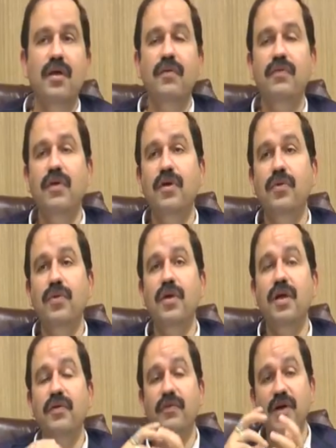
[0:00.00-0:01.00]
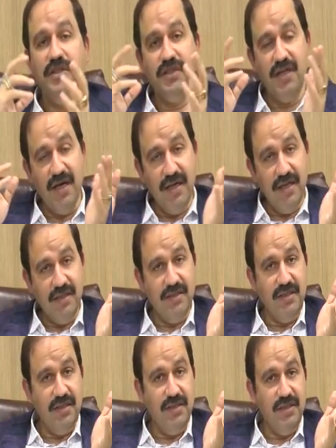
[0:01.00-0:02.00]
We are doing advanced cardiac
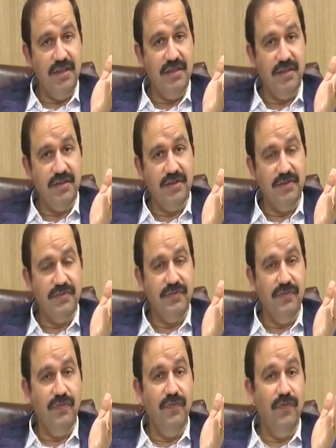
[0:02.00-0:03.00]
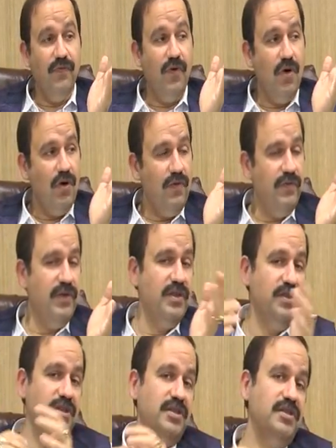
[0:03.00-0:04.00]
surgeries, valve
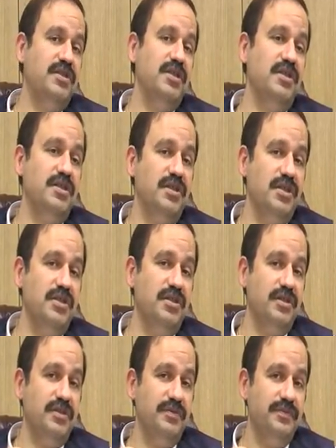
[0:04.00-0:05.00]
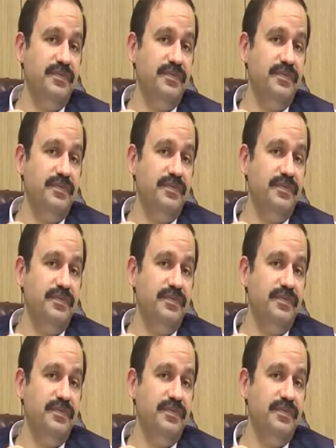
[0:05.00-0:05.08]
disease surgeries,